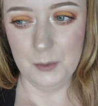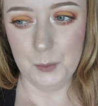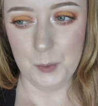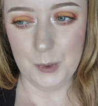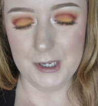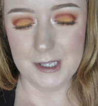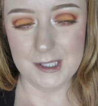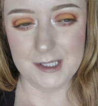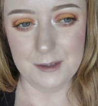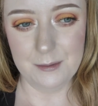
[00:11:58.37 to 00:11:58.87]

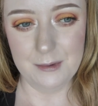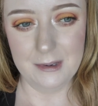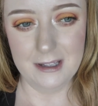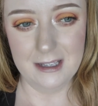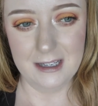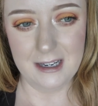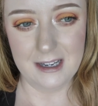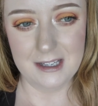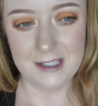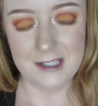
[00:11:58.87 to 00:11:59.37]
When it's a really
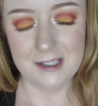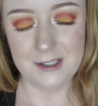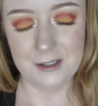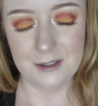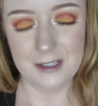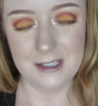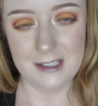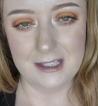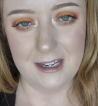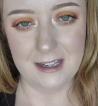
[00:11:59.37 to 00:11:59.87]
nice
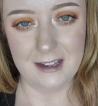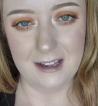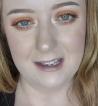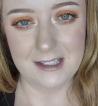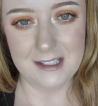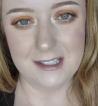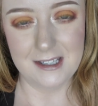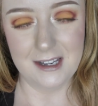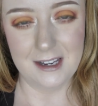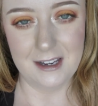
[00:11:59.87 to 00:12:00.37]
sunny day like
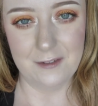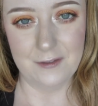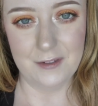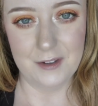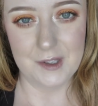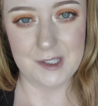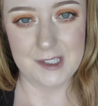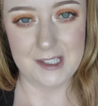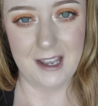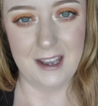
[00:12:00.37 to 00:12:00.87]
today, it
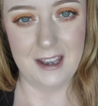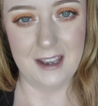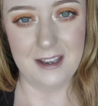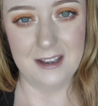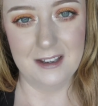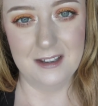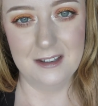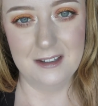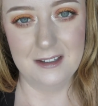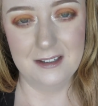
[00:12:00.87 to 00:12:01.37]
feels
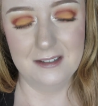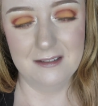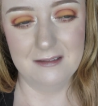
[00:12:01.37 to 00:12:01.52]
like